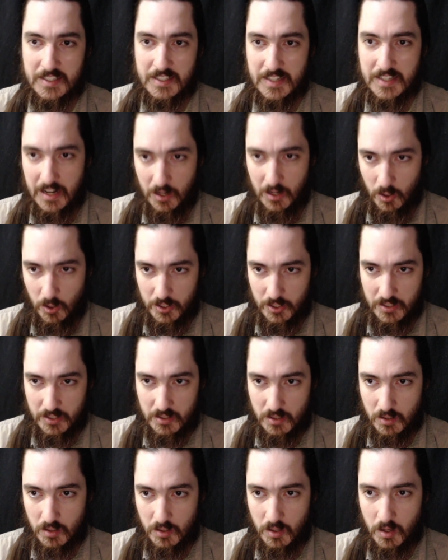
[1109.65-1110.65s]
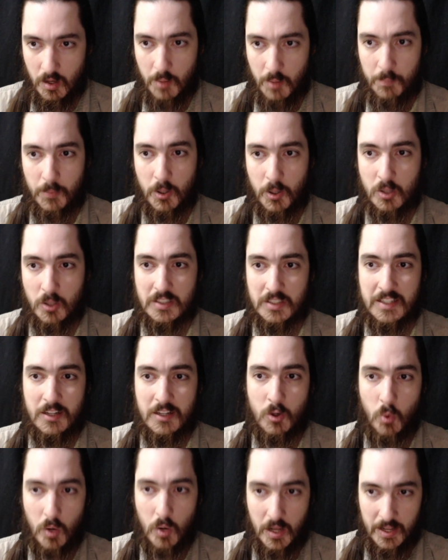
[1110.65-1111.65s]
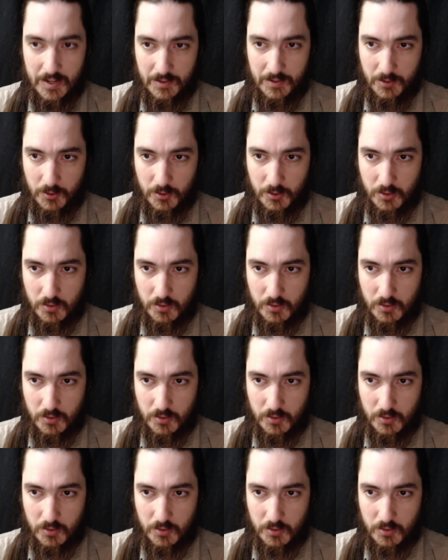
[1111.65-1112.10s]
inherited, partly acquired,